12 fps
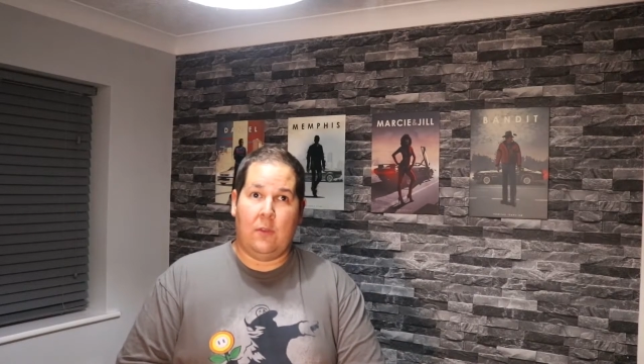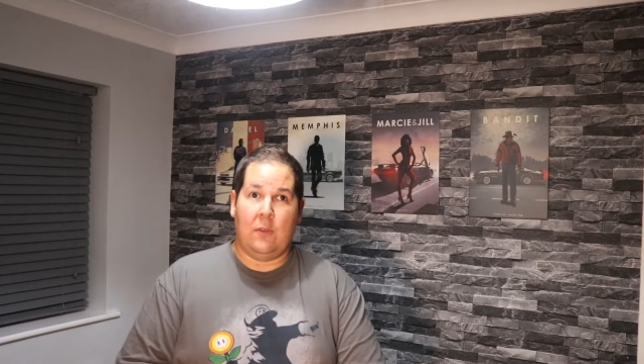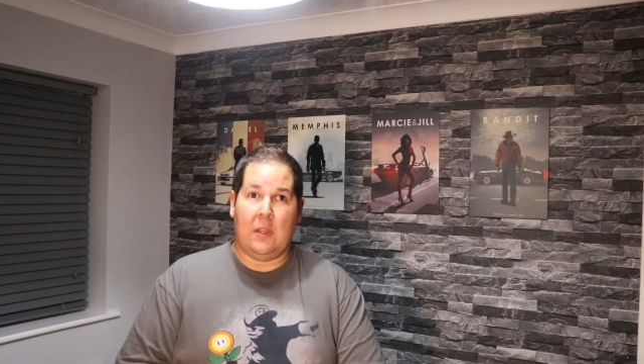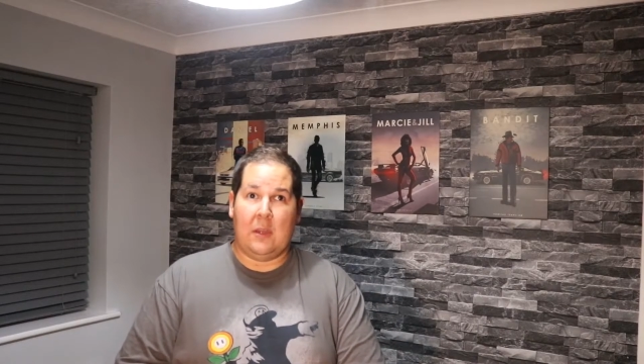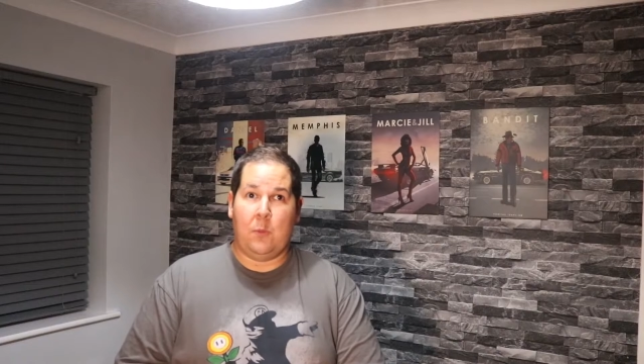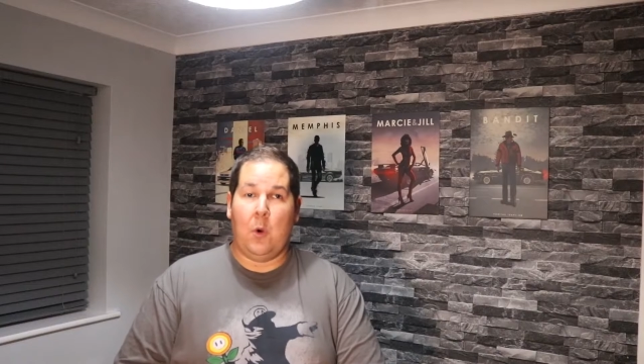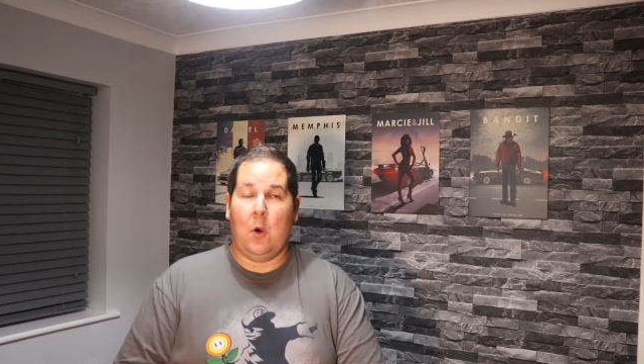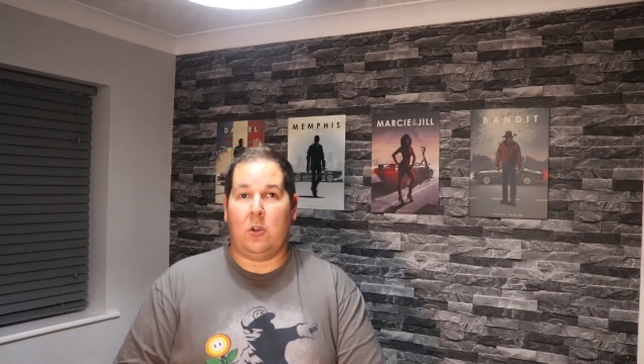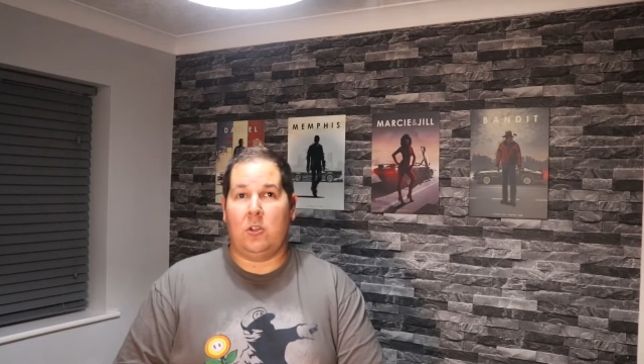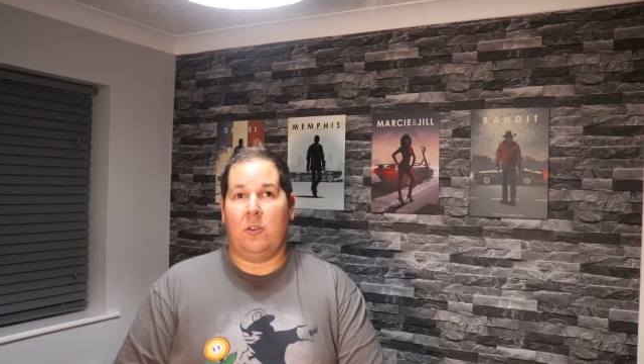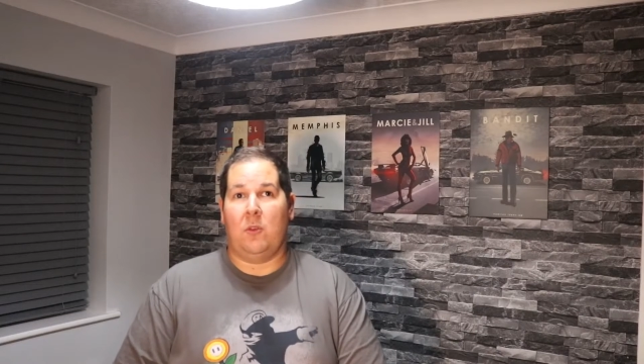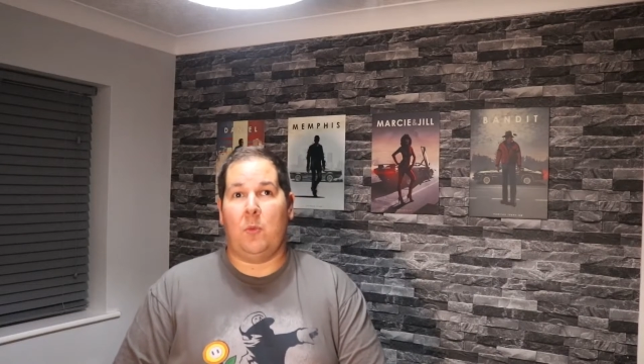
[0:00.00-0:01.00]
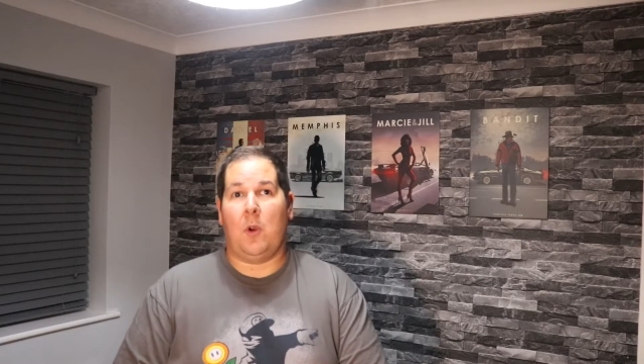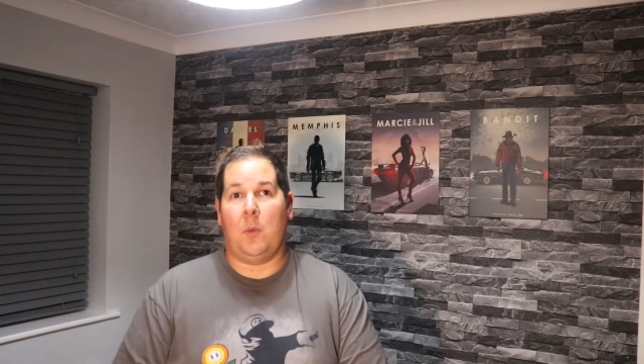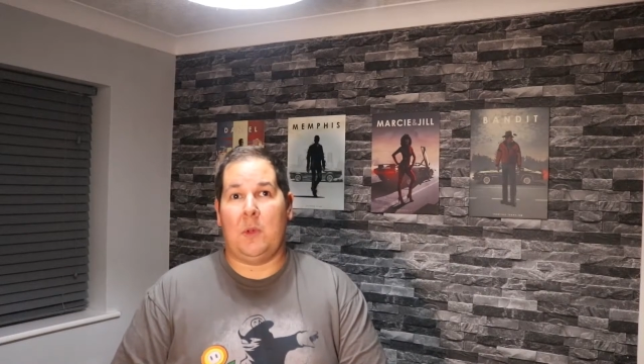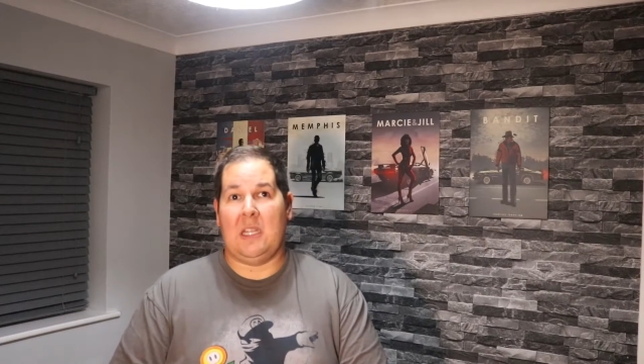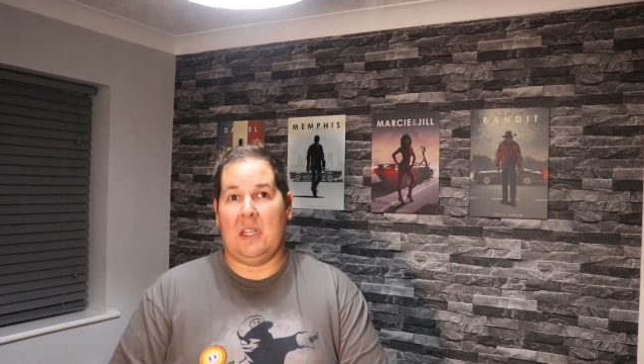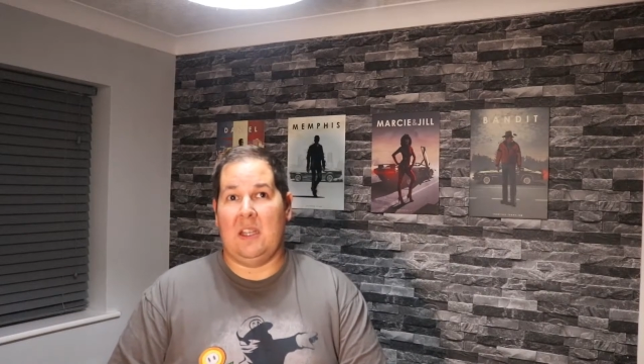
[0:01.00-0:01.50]
the portion of the
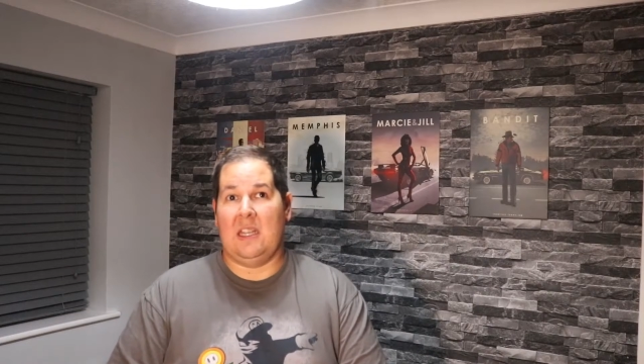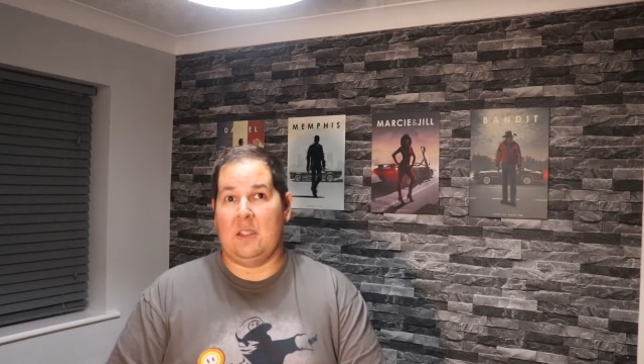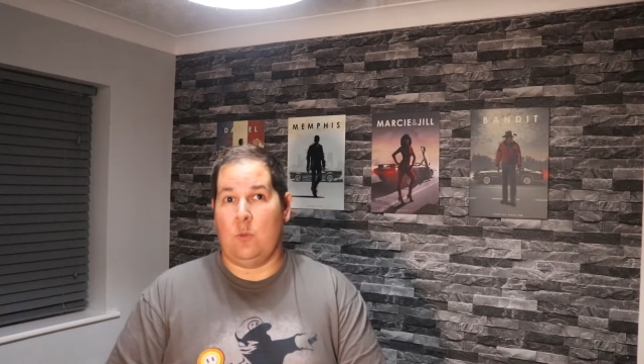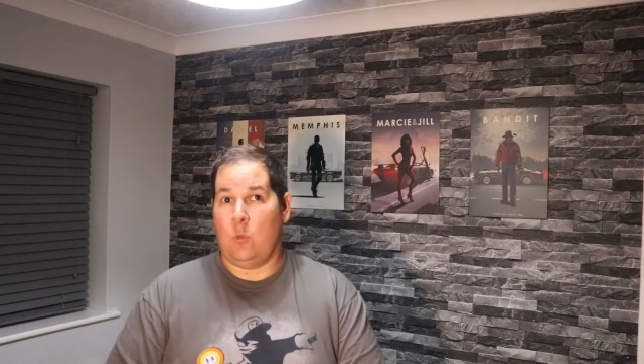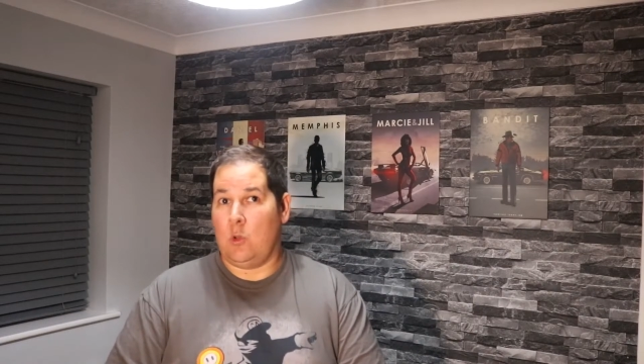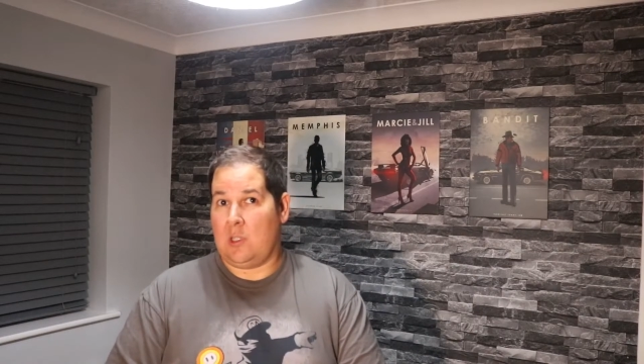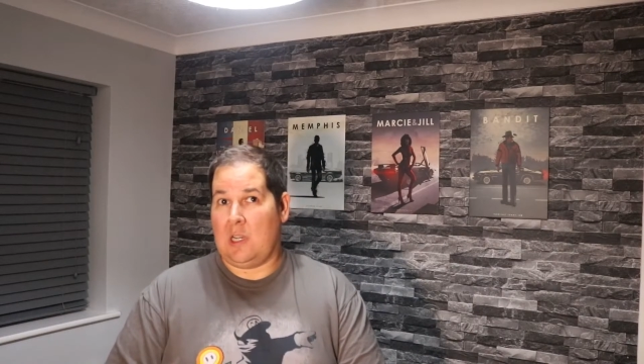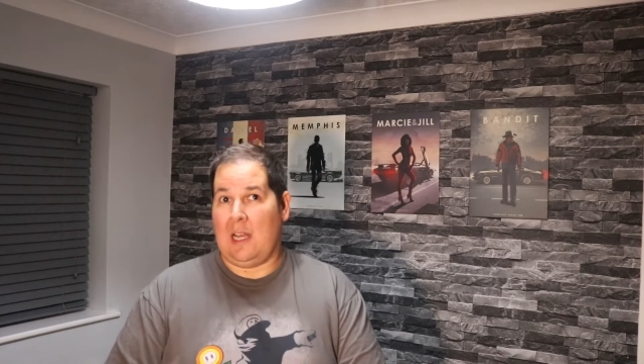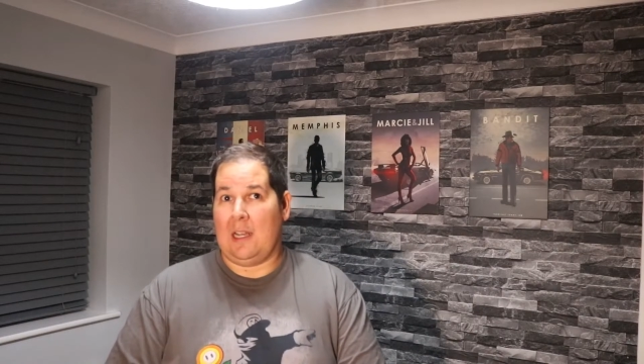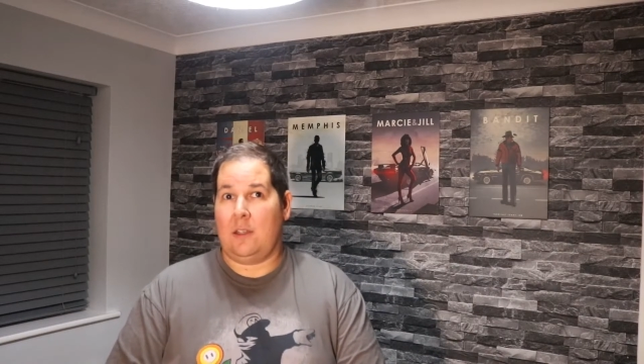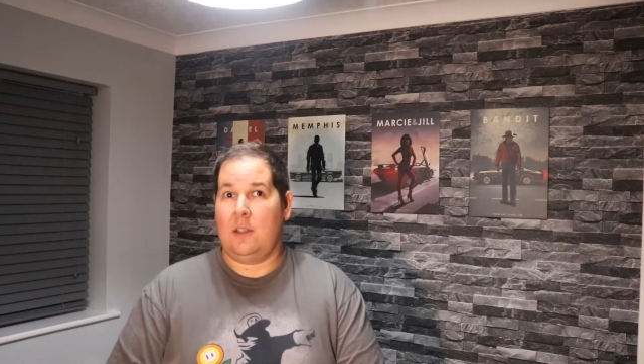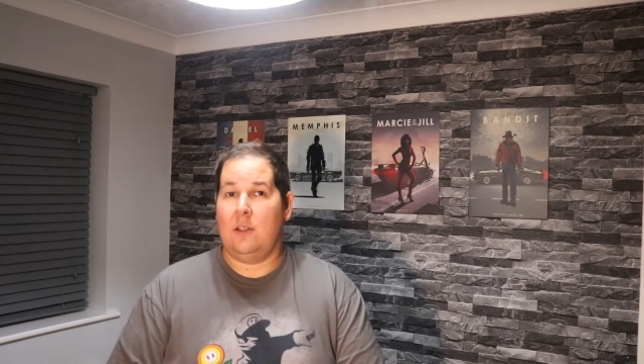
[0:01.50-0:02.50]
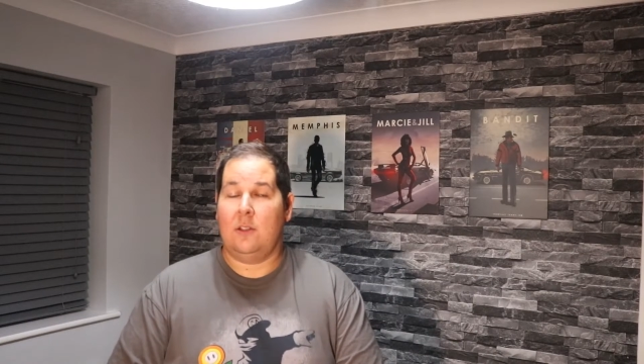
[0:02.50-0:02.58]
property that isn't wood clad.